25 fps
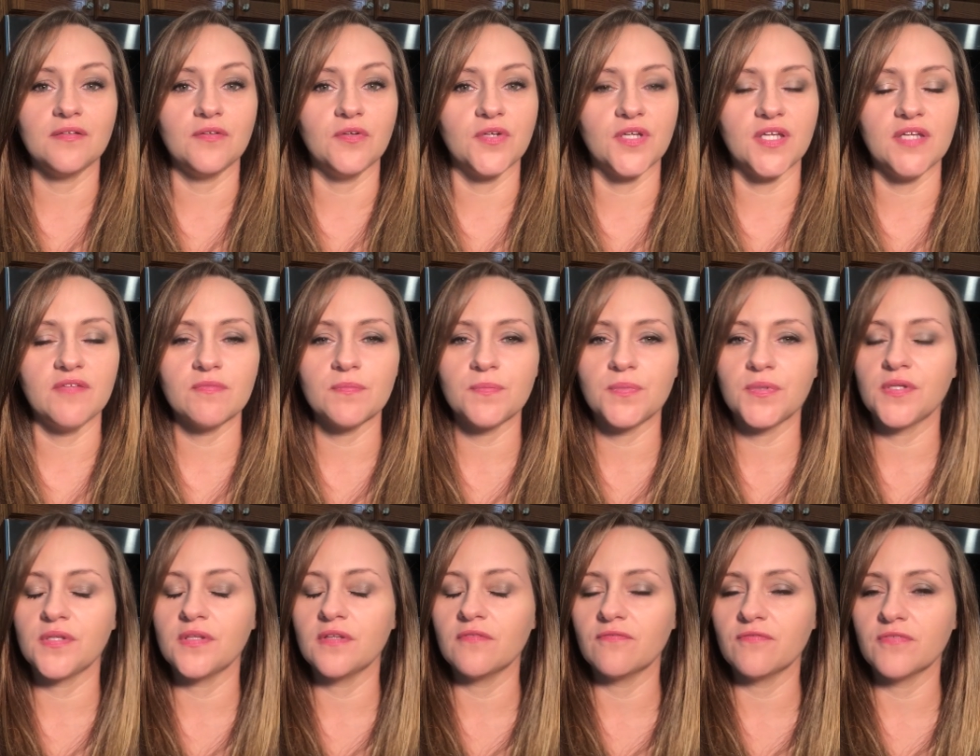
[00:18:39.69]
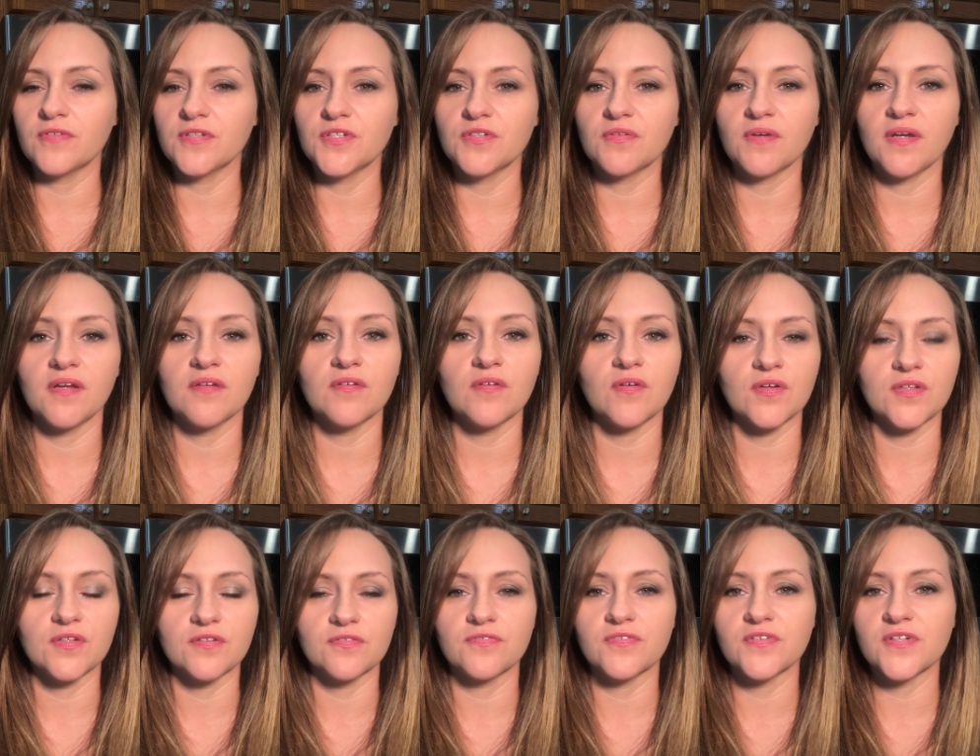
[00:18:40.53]
You can even put it in the refrigerator
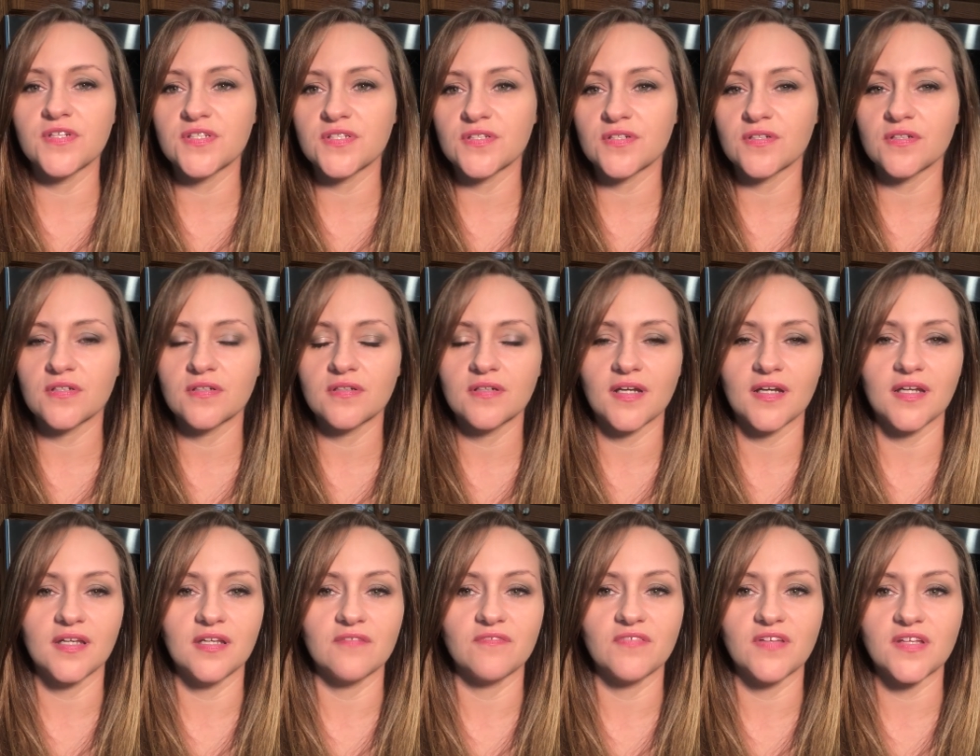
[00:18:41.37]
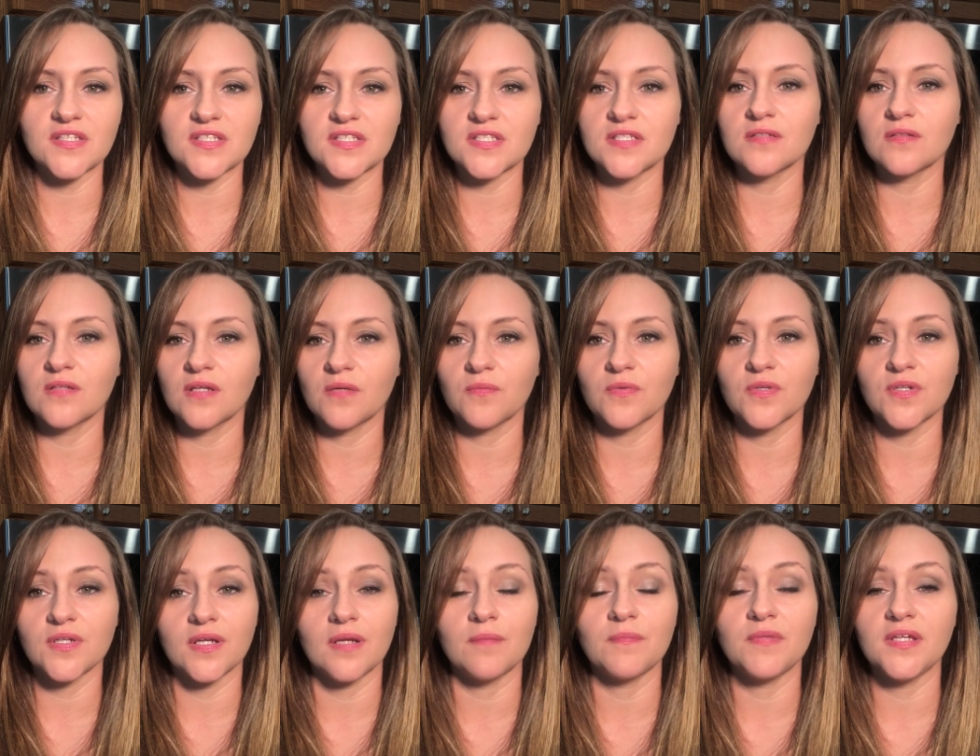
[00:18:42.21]
or the freezer, and if that's still not
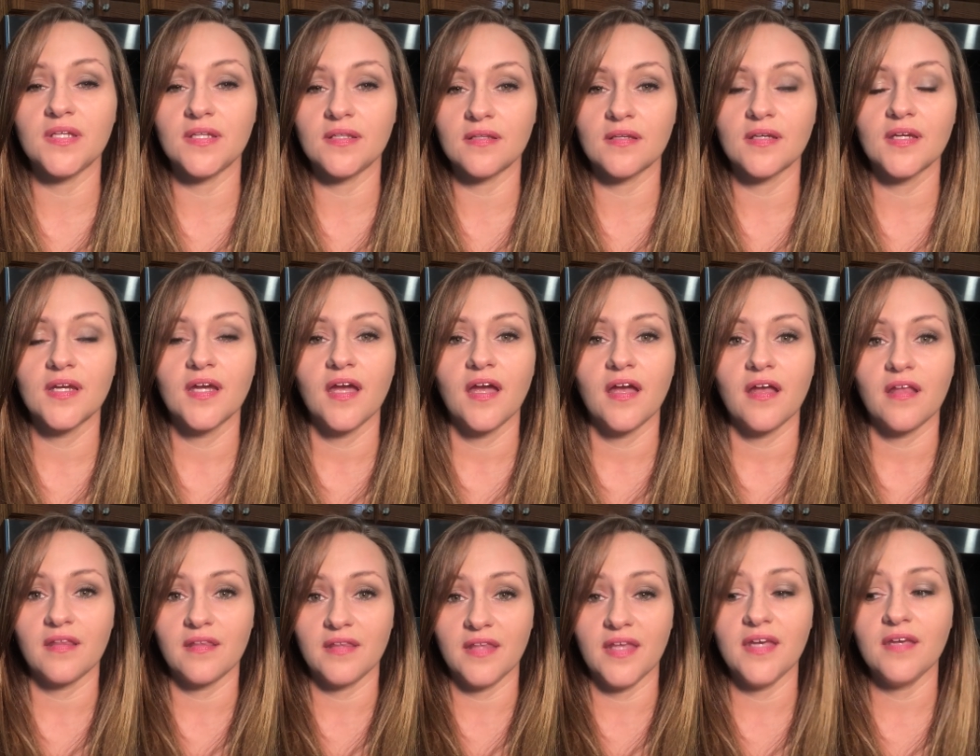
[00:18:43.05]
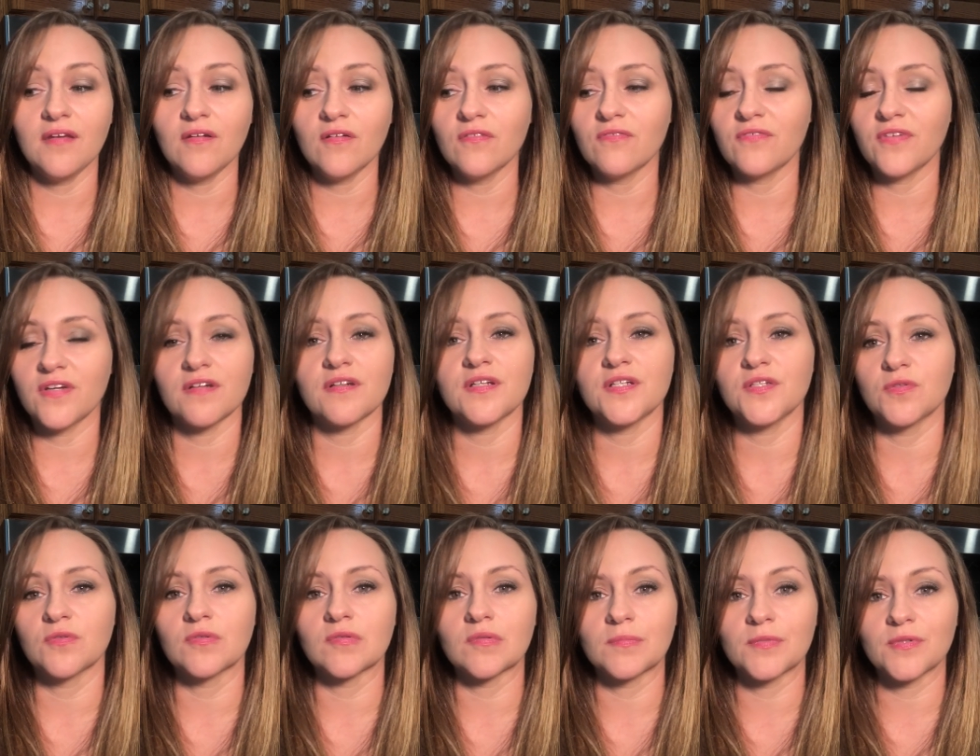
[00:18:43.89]
working, I mean, they are very
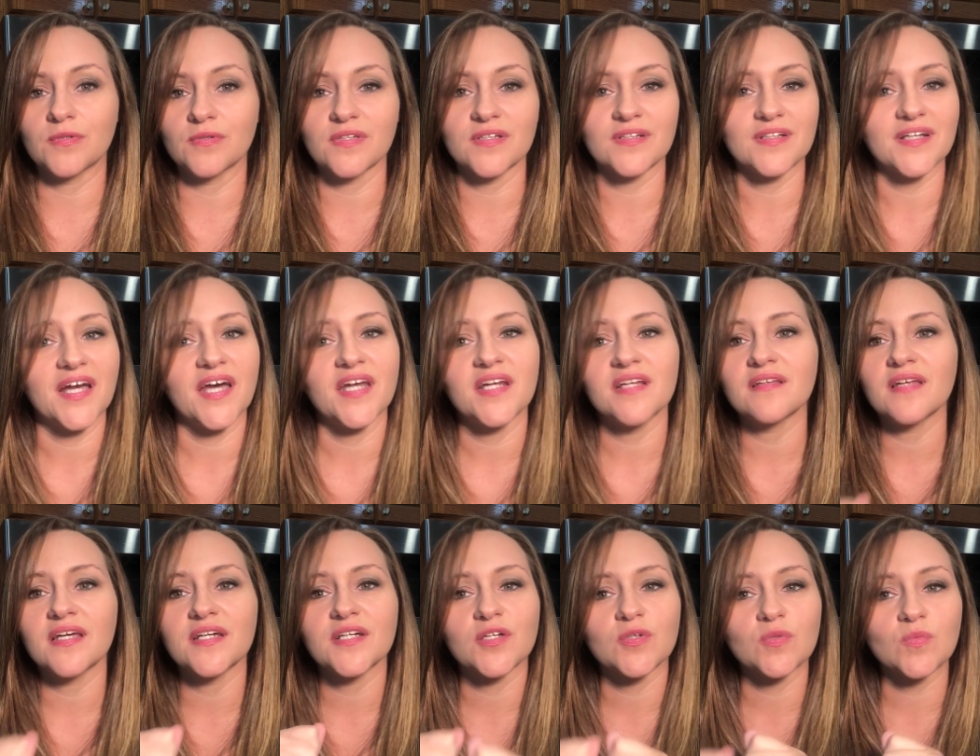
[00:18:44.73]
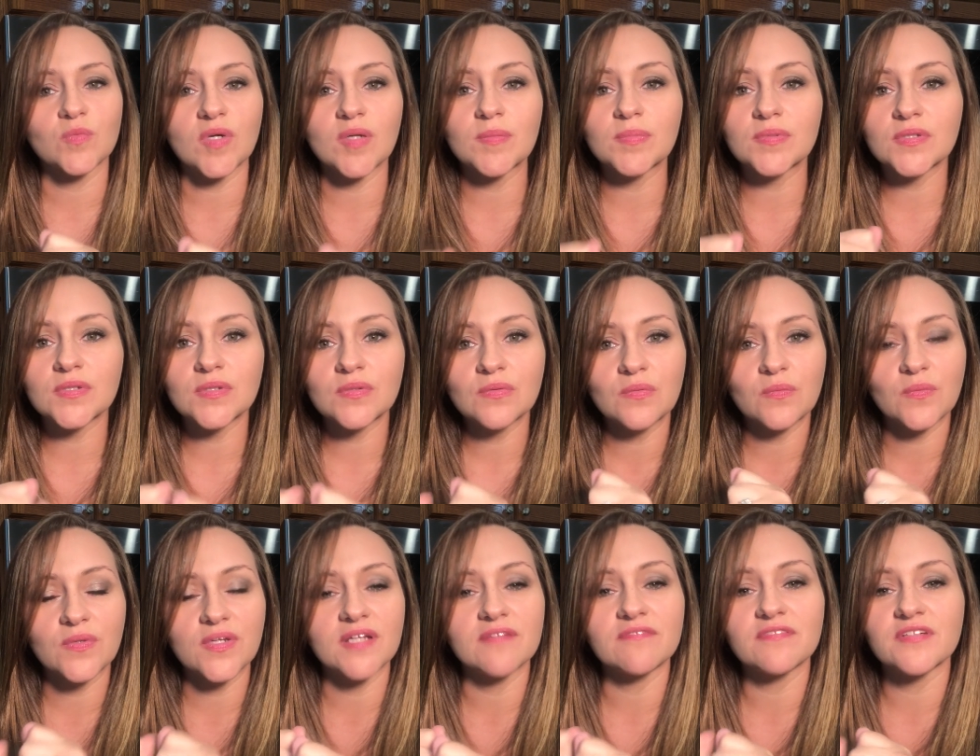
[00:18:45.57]
durable. They're kind of like a rubber
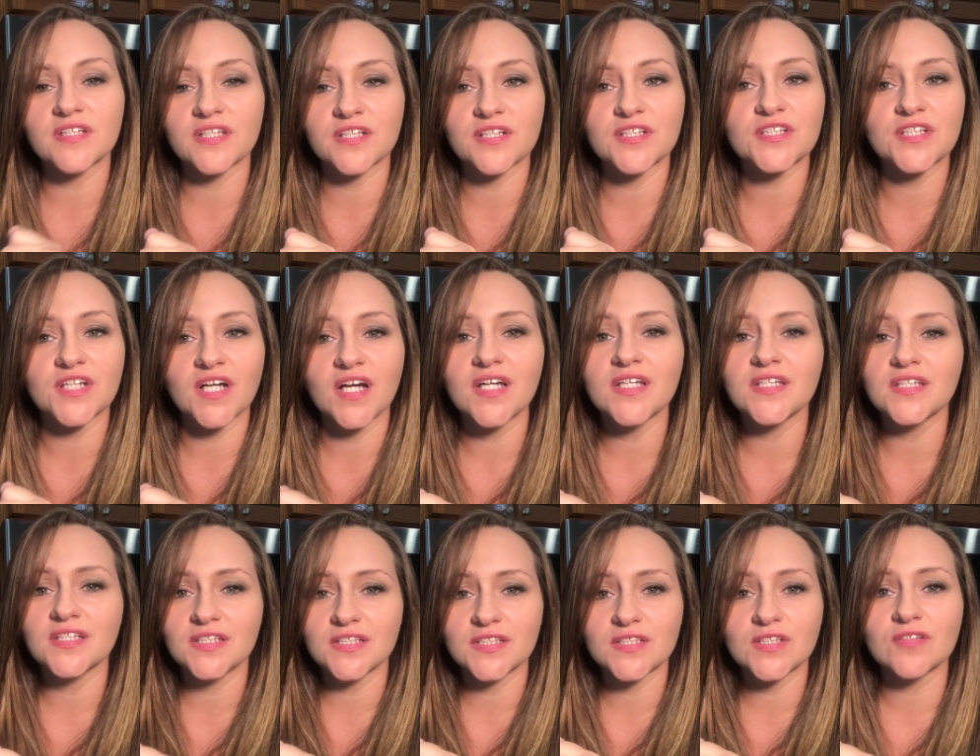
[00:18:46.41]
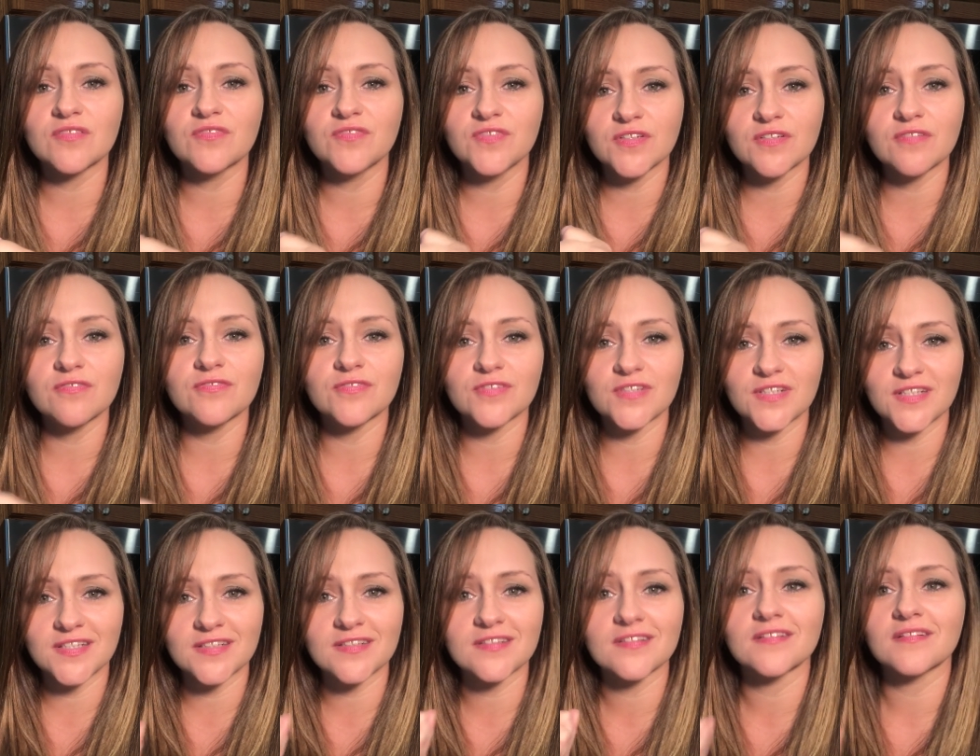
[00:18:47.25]
whenever they're done. So feel
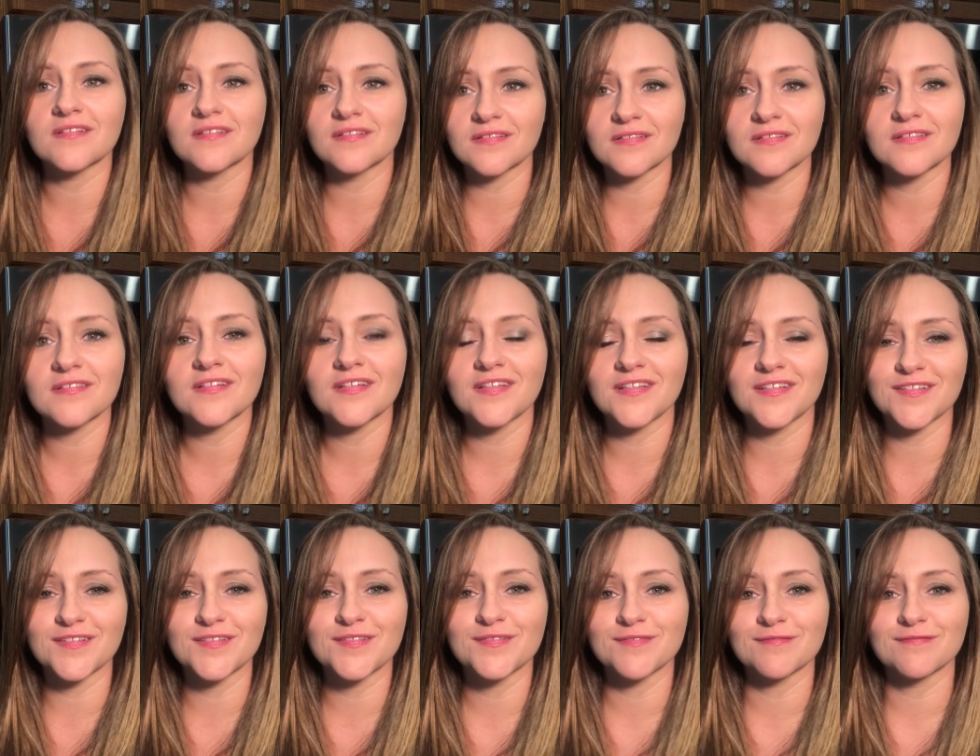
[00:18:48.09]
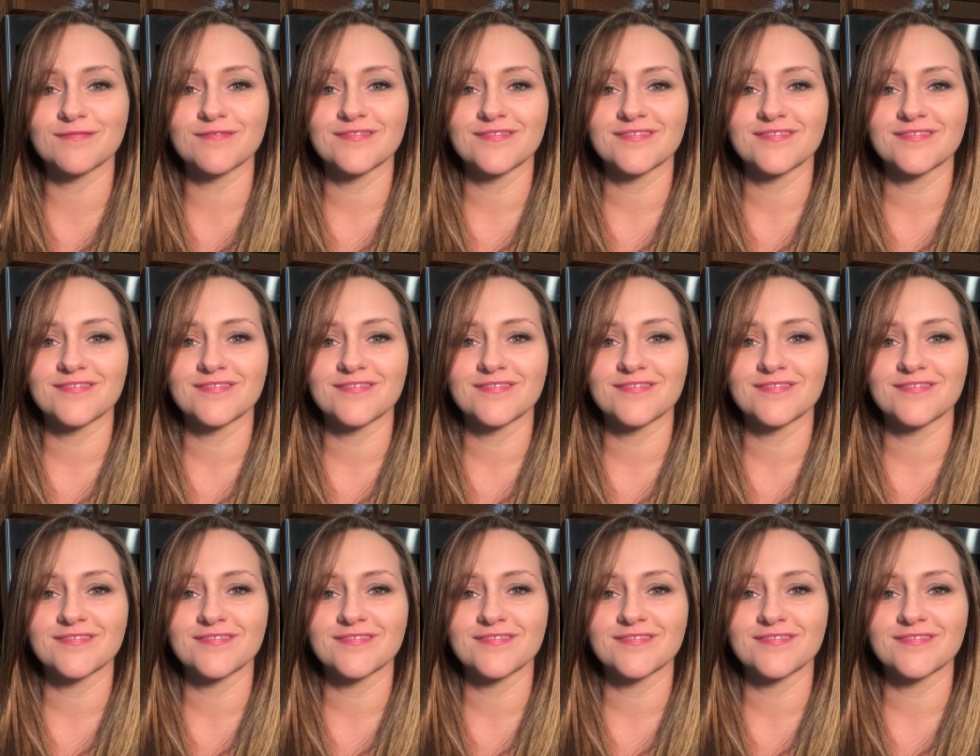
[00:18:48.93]
free to, you know,